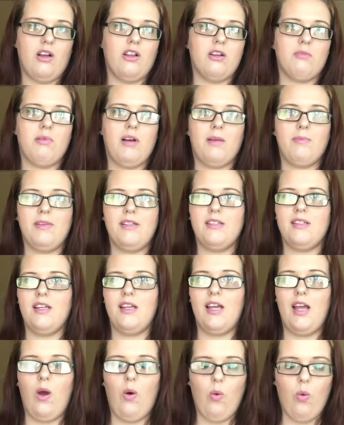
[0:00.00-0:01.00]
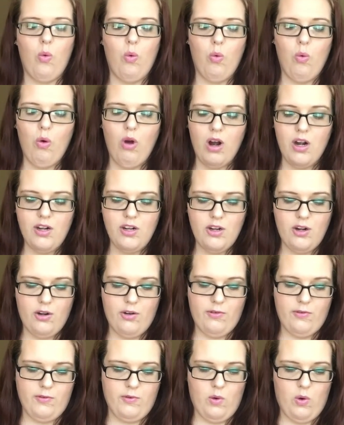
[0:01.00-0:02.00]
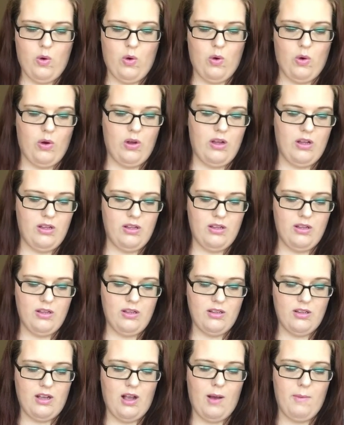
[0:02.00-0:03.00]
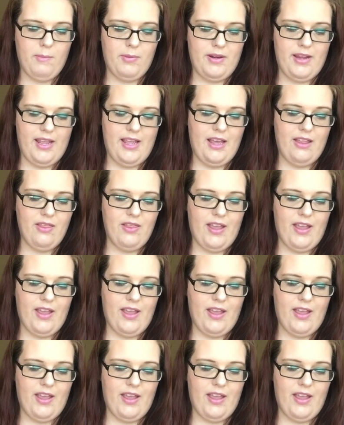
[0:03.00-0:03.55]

ColourPop is a wonderful company.